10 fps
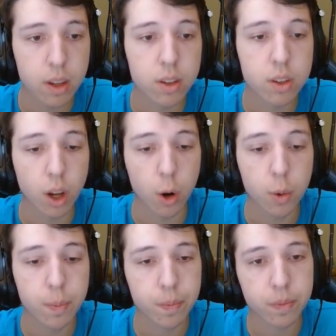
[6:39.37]

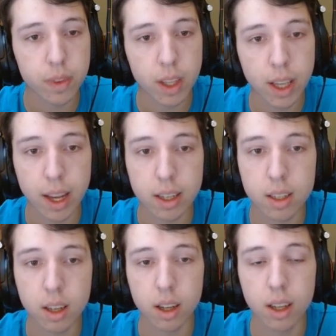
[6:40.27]
So he has
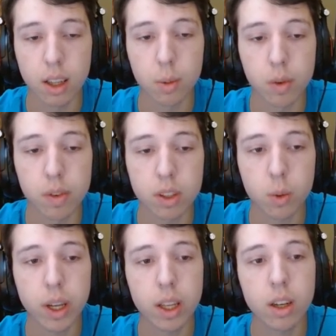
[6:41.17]
to either move his
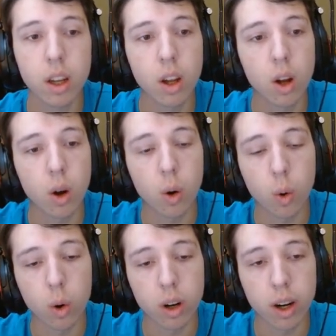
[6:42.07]
queen
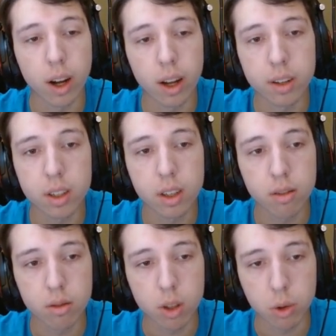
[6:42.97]
or
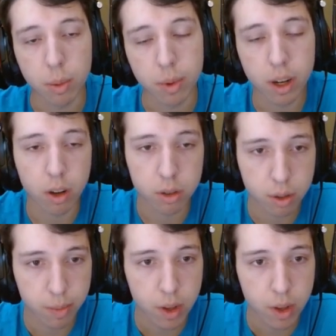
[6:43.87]
do something else.